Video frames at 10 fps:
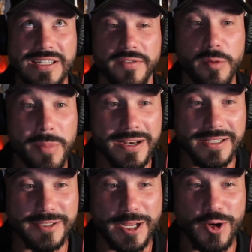of
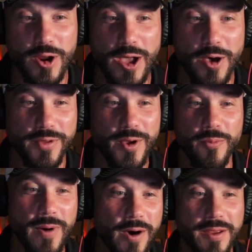abundance in your health,
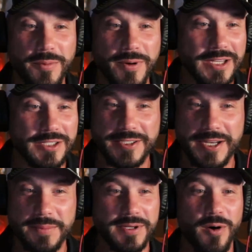wealth, and
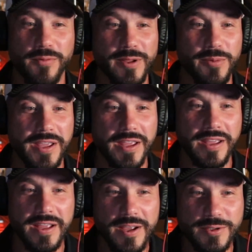relationships. And hopefully
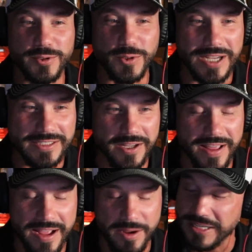we sold you guys on
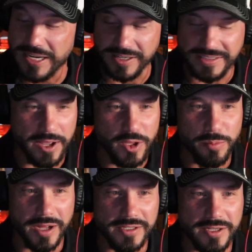that. I wasn't here to sell you,
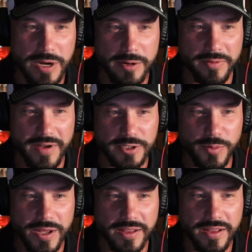but we're here to provide
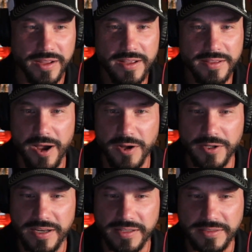you with the
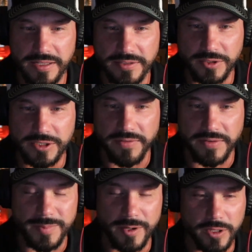knowledge and insights. So Jeff,
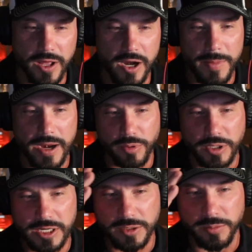it's been a real honor, man. I
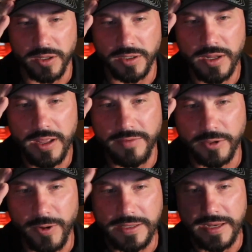appreciate you, brother. Have
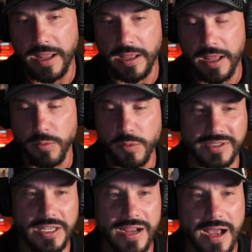a great day, and we will
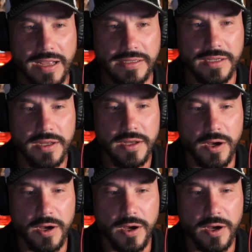see you guys